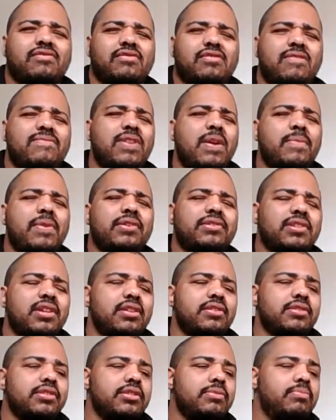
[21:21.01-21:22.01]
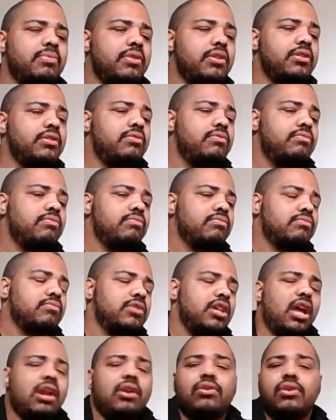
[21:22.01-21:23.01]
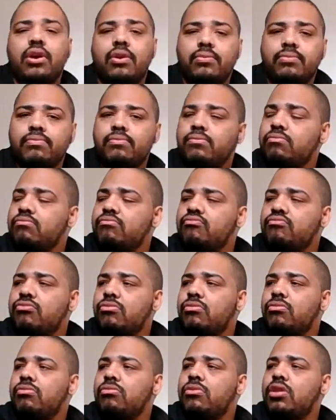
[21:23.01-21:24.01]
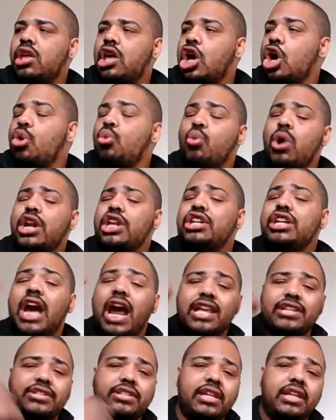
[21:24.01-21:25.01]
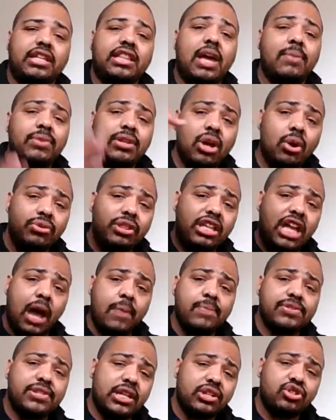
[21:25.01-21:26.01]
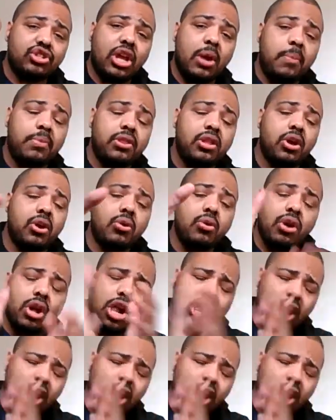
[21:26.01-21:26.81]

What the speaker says: If that makes sense, but I don't know. What do you guys think? Let me know in the comment section down below.